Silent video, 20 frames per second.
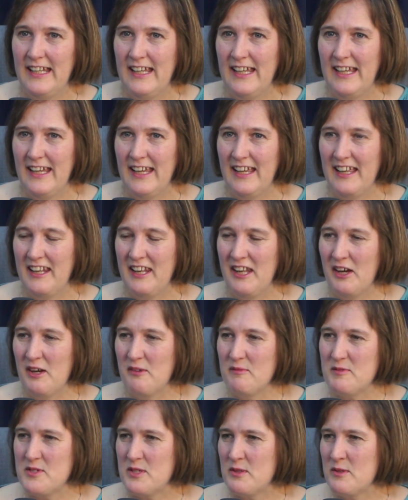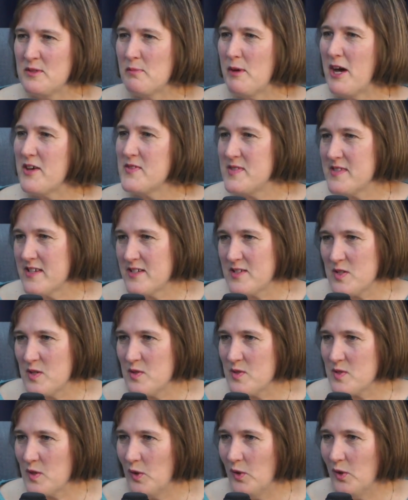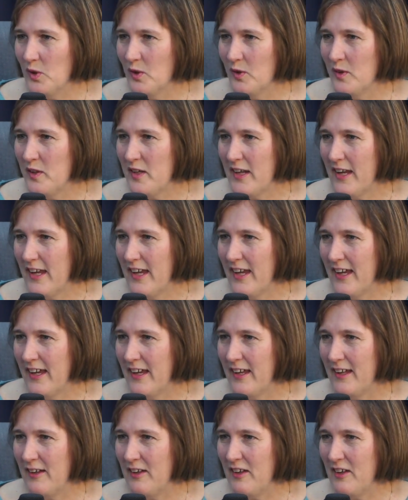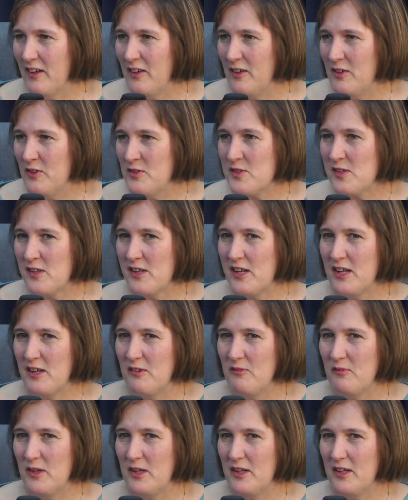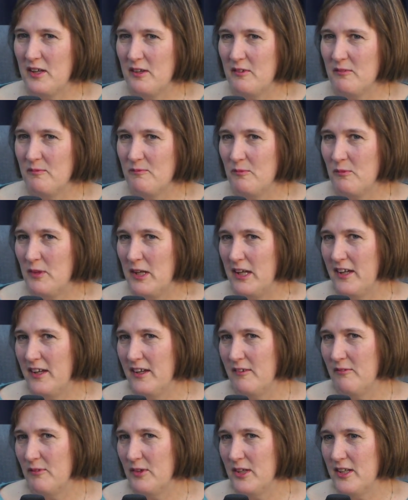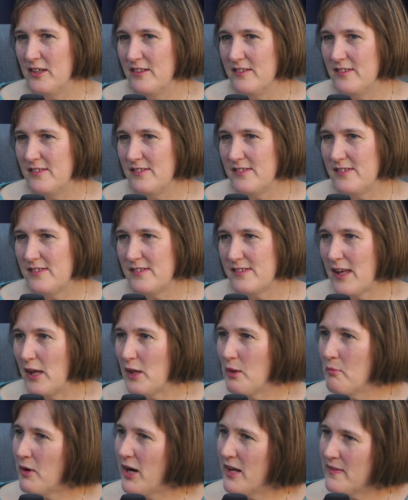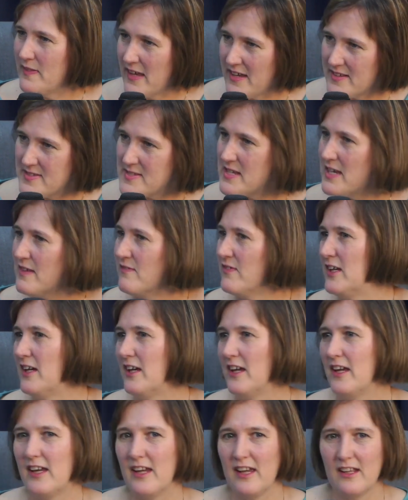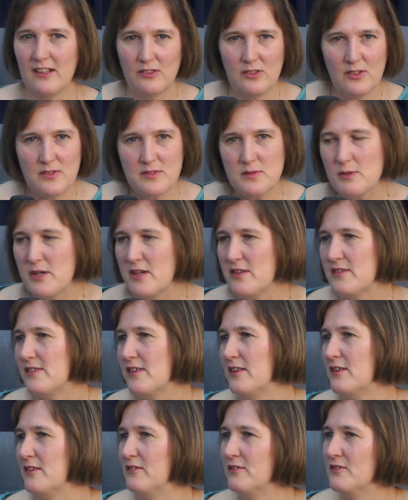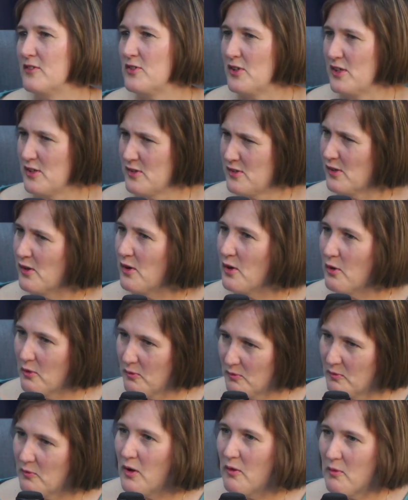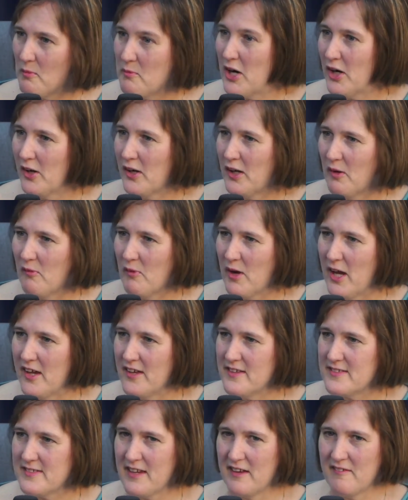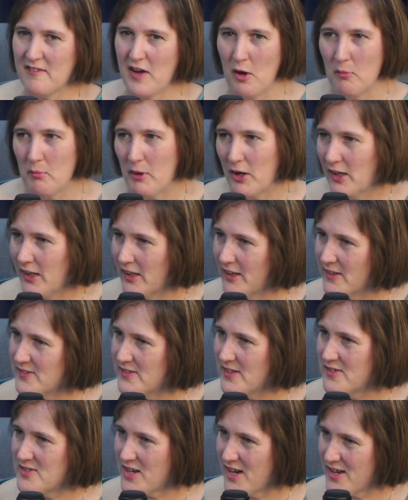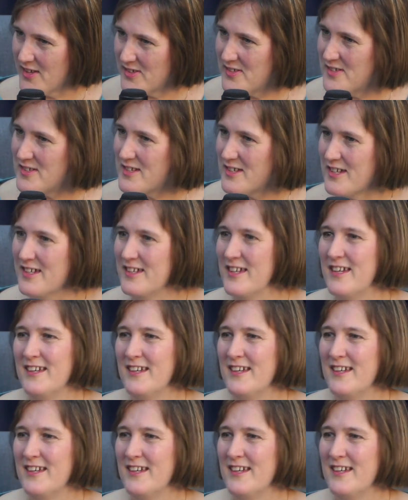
and she was about 6 years old. And usually we would celebrate Thanksgiving and Christmas in traditional American ways, kind of help our kids adjust to